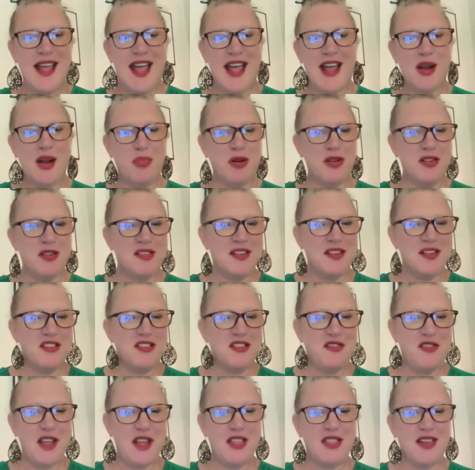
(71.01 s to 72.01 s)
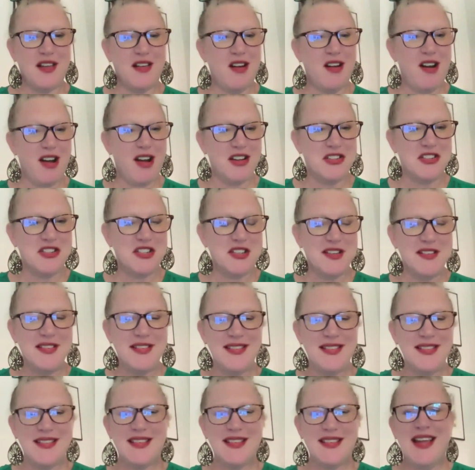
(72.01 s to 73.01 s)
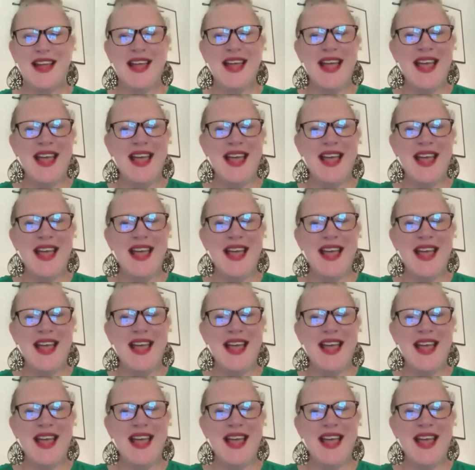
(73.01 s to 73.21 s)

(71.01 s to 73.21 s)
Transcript: and a person of faith and conscience.